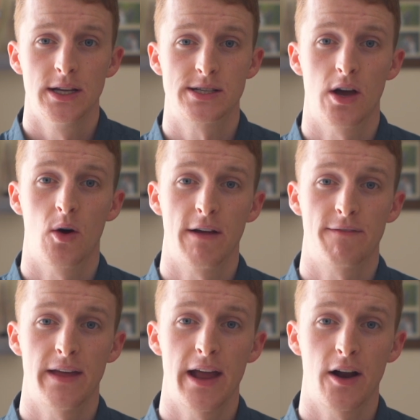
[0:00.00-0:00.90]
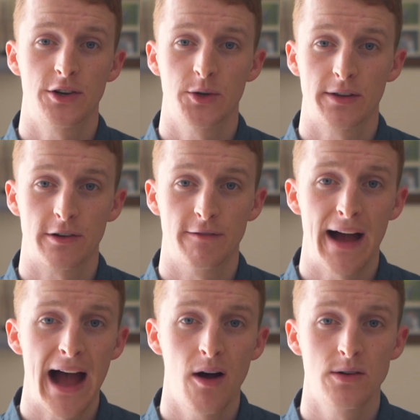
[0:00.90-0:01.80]
So if they are doing their
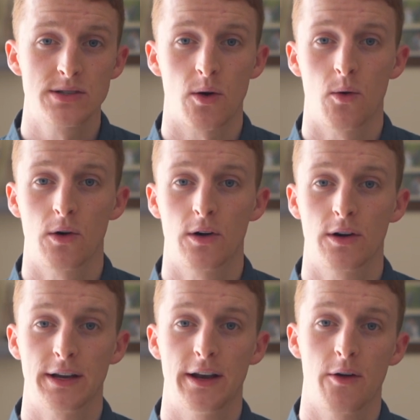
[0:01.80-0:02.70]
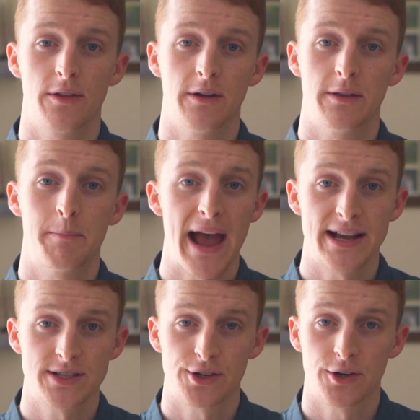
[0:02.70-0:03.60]
vows, or the
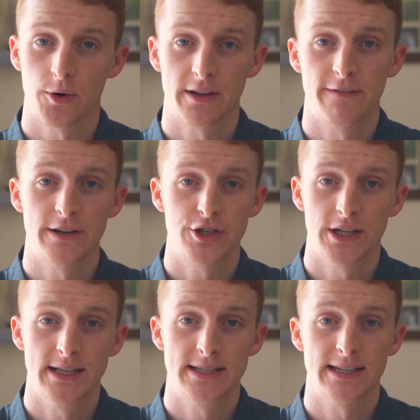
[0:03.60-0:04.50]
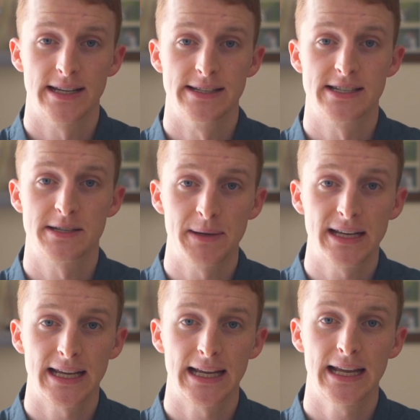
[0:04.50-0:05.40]
pastor or the officiant is
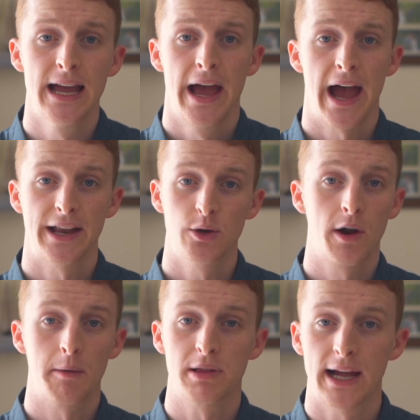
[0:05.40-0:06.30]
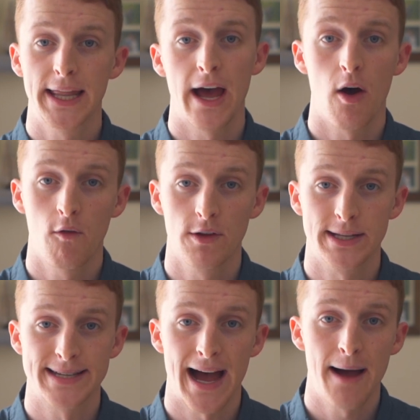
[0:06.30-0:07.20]
speaking and you want to play that over
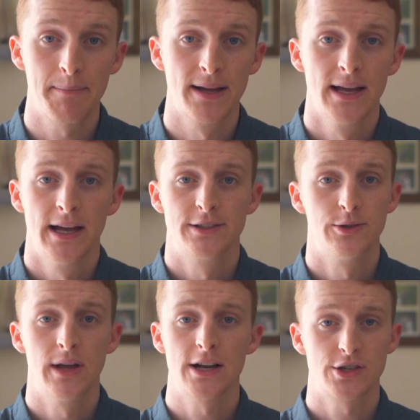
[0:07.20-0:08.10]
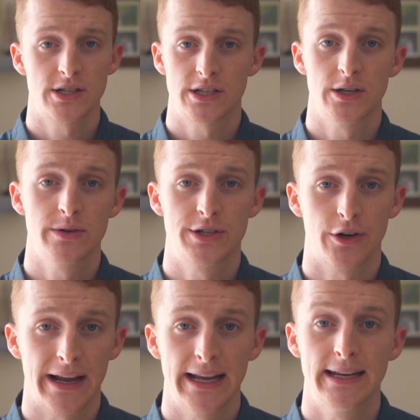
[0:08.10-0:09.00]
the top, do not just use
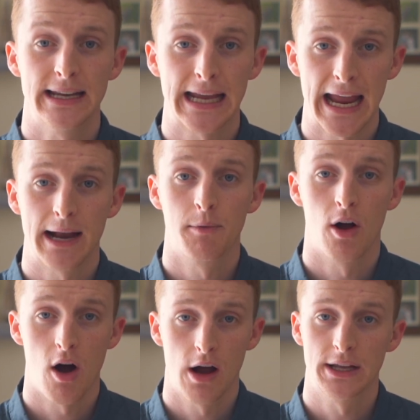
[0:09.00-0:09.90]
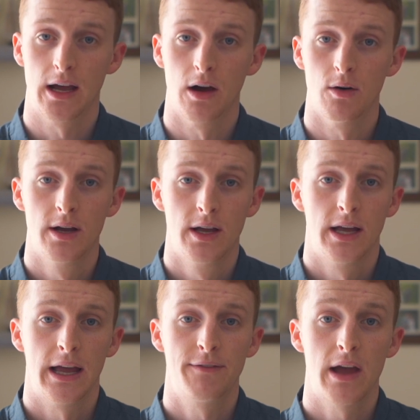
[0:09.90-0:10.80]
your in-camera audio.
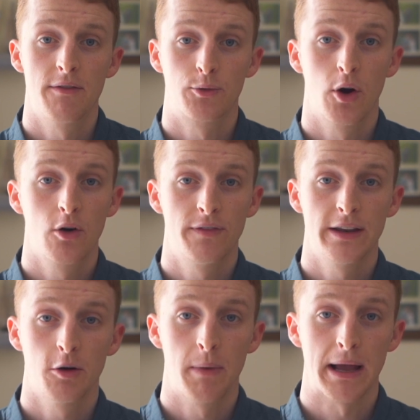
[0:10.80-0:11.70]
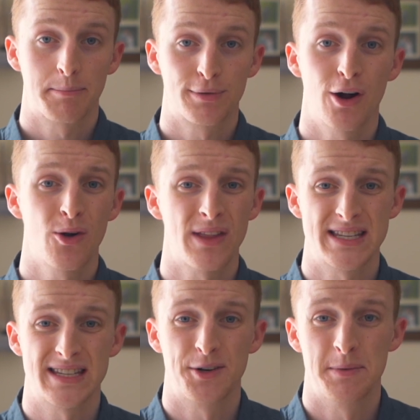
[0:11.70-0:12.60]
If you have a Rode VideoMic Pro,
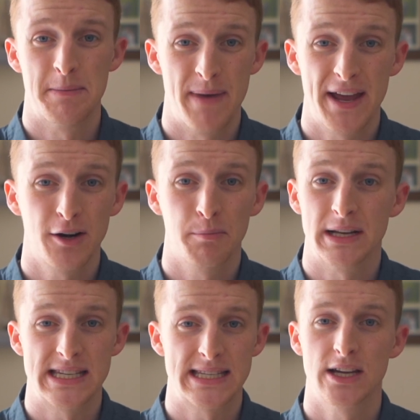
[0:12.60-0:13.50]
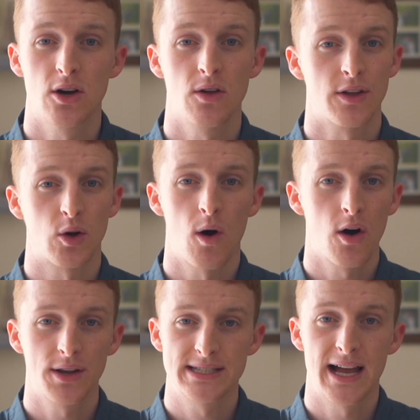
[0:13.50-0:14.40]
that's a little bit better, but still the
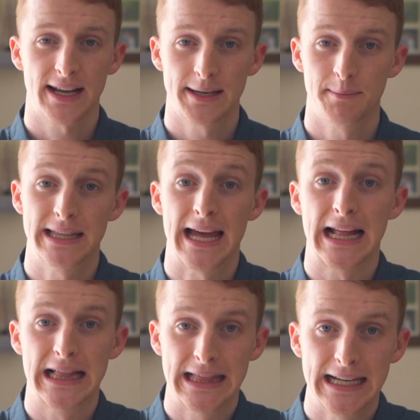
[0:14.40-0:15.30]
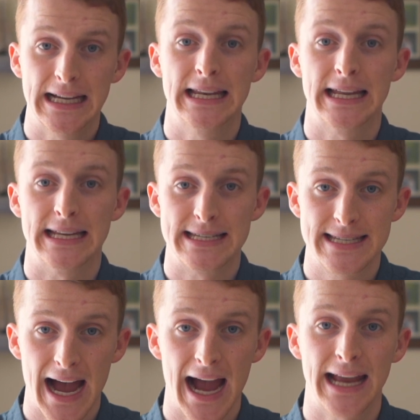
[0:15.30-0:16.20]
quality is not going to be that clean and
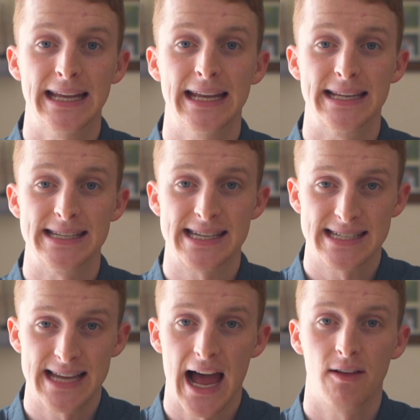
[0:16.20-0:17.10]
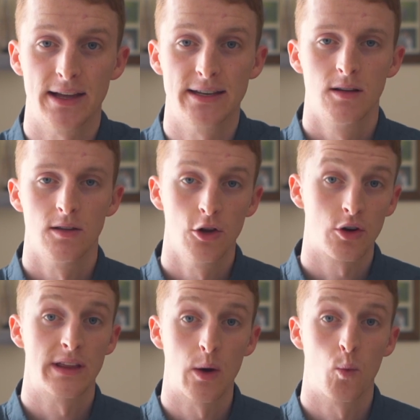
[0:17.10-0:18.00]
tidy and solid
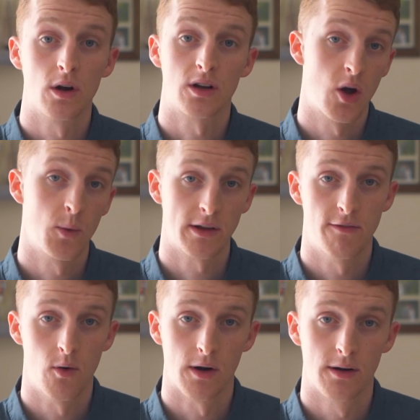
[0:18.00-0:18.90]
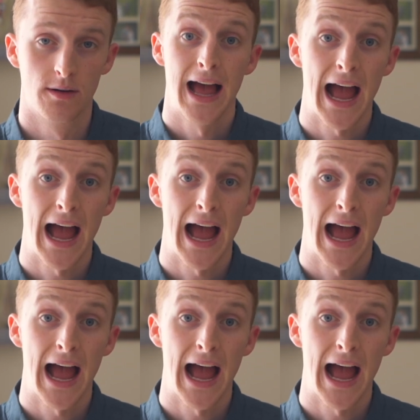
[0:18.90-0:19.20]
look that we're going for.